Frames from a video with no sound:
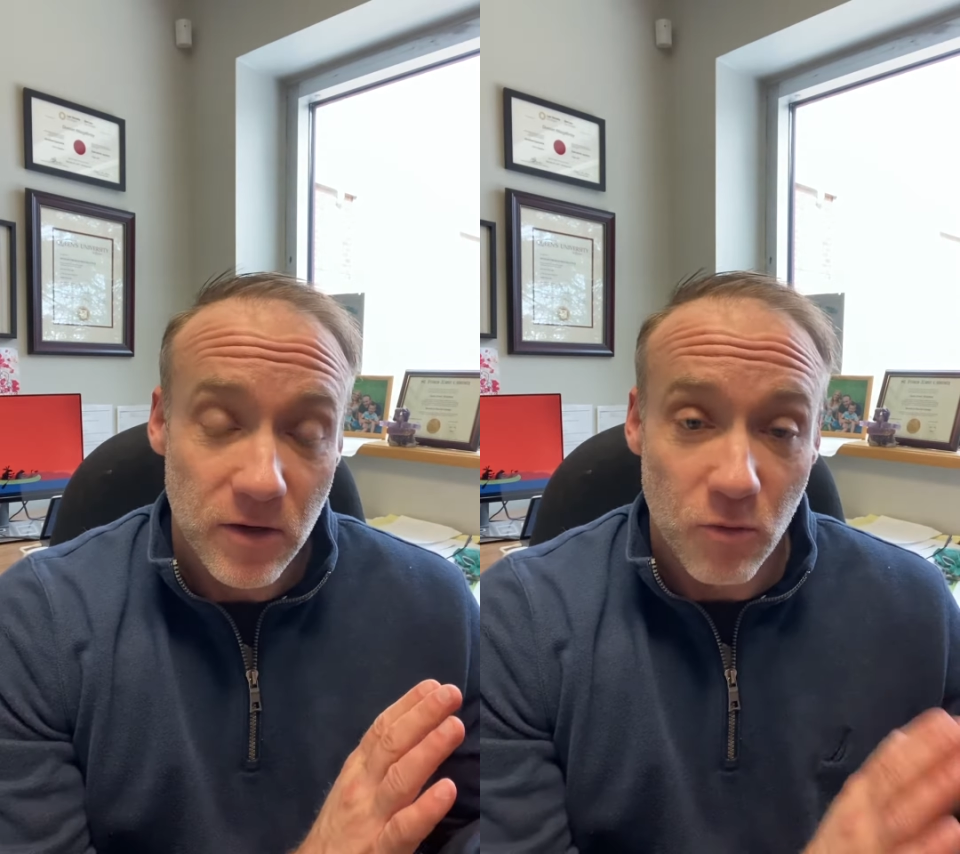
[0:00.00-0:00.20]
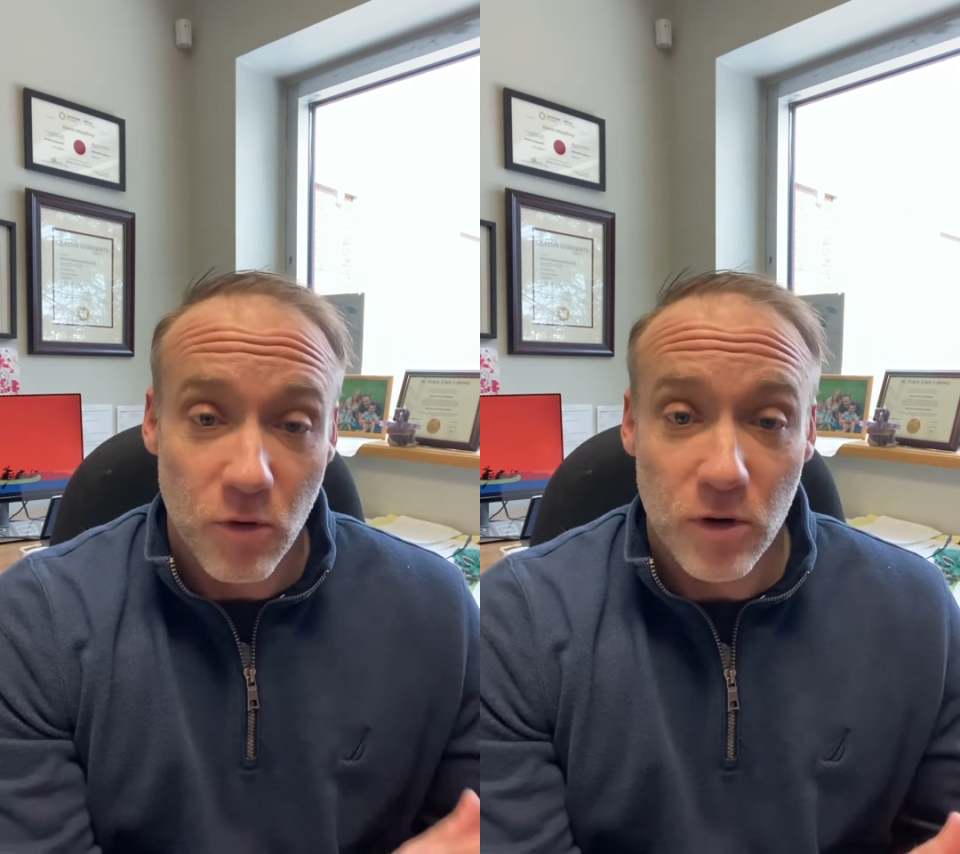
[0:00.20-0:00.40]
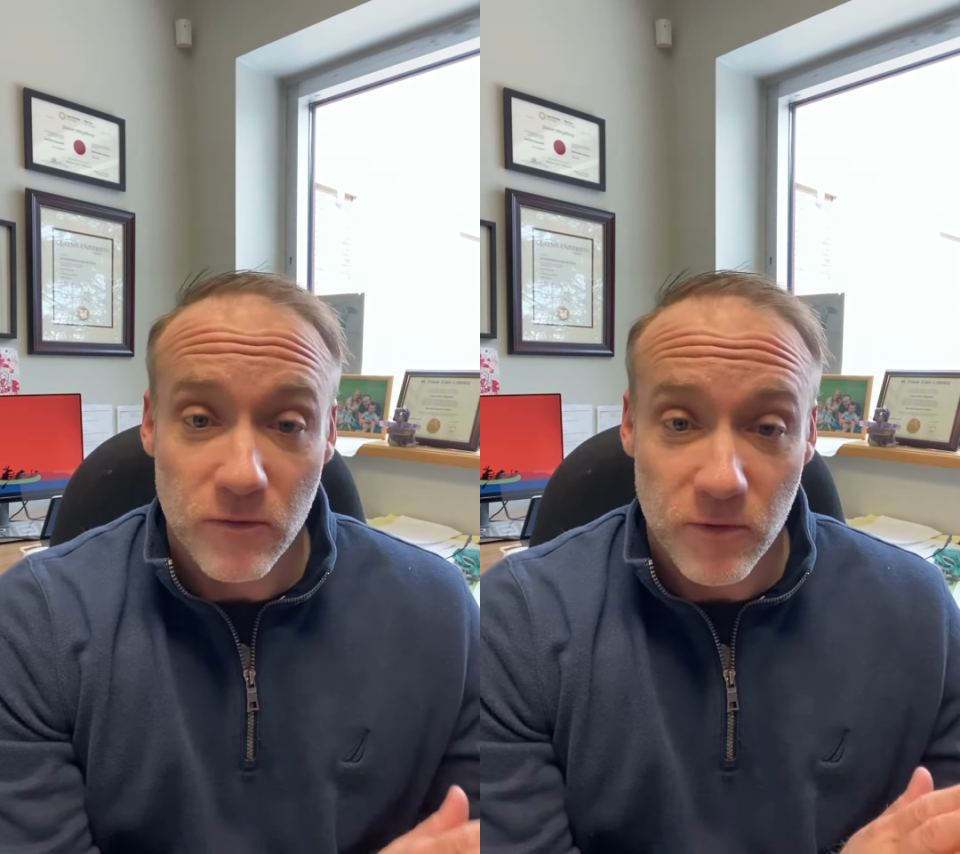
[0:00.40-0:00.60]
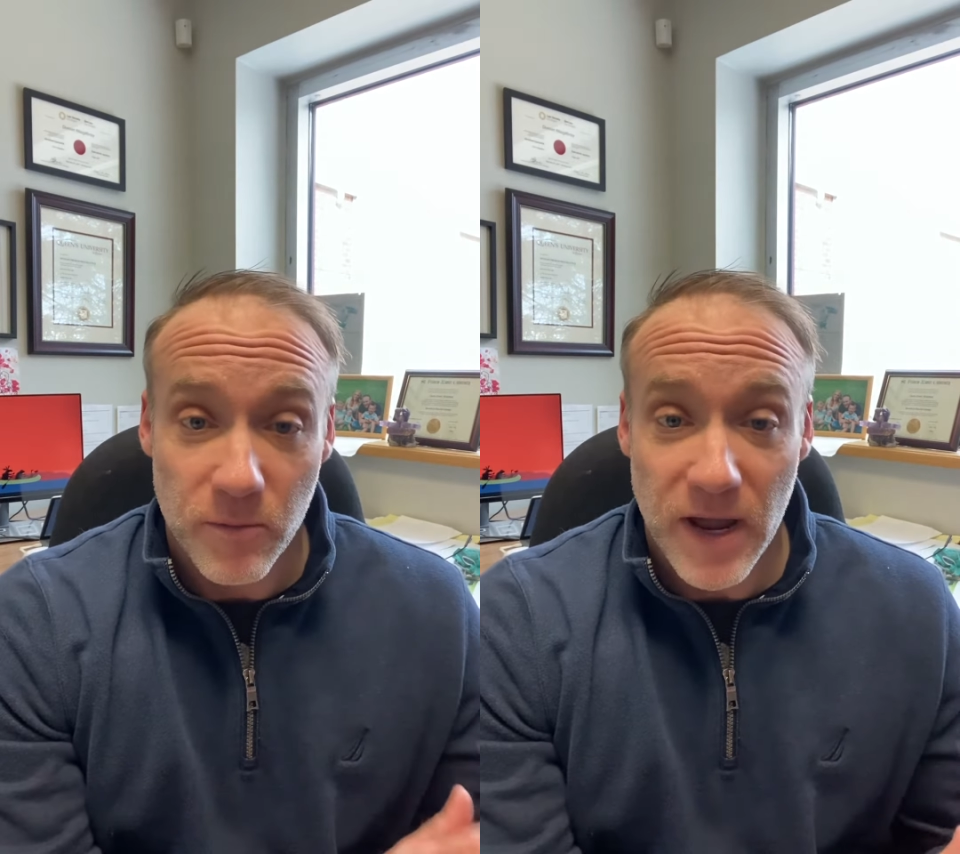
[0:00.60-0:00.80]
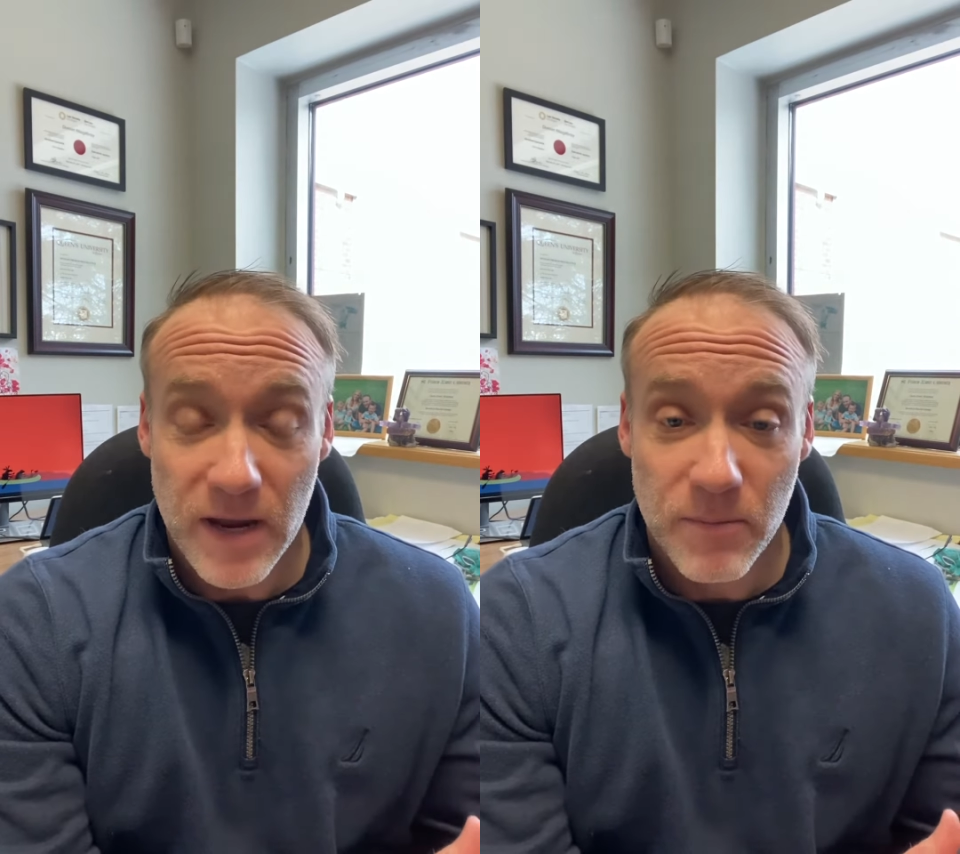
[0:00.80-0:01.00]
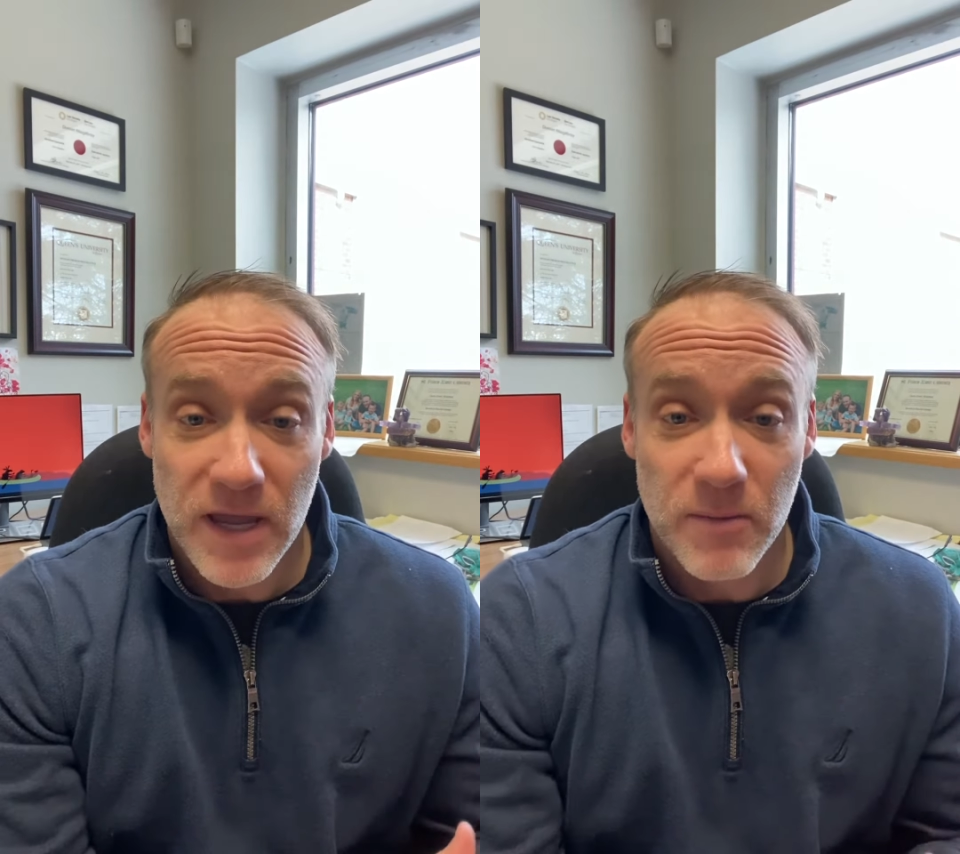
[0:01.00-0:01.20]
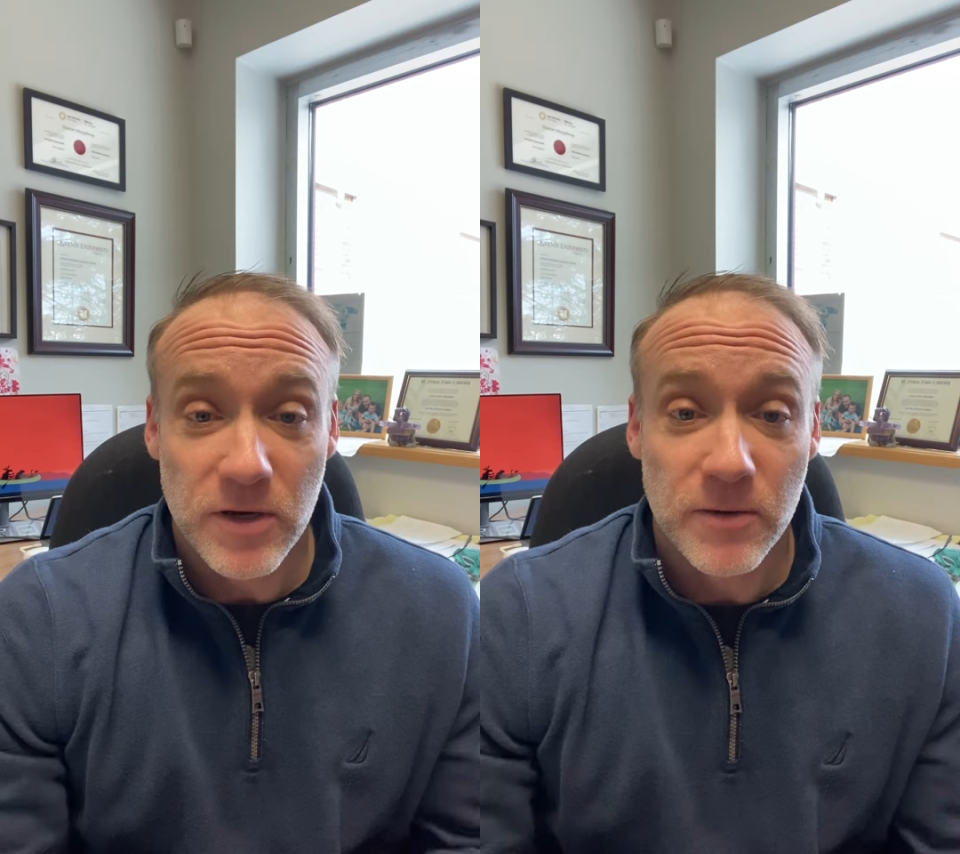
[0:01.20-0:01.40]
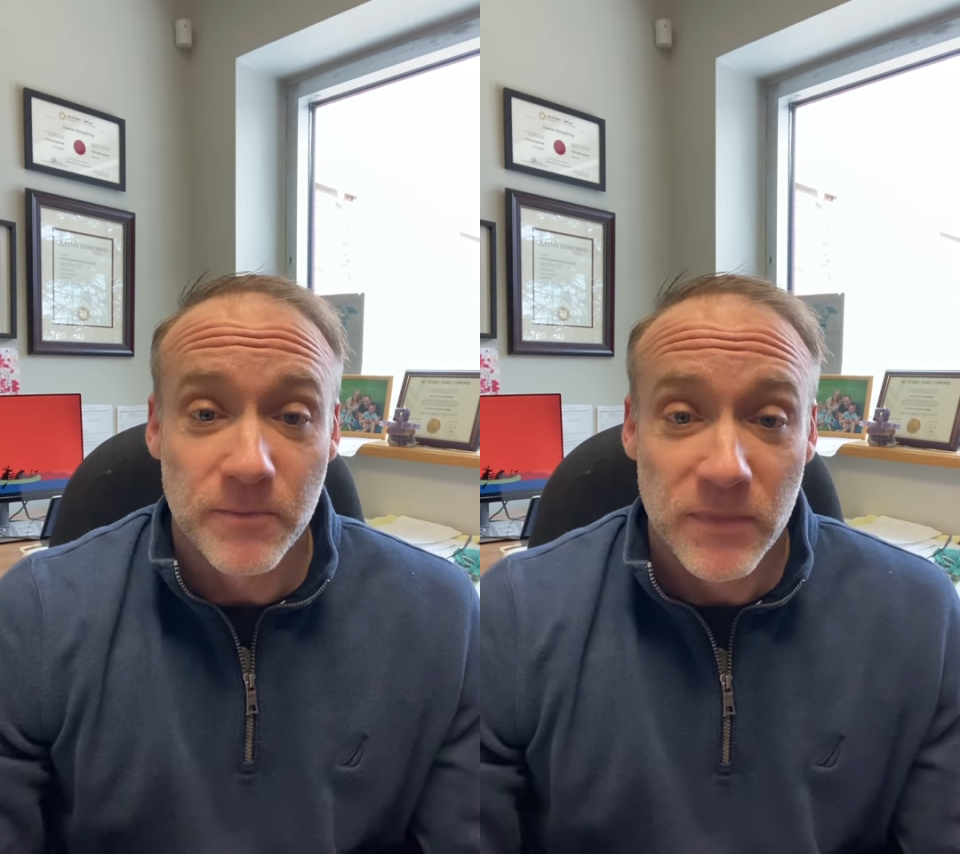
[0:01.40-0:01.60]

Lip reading: award for back payment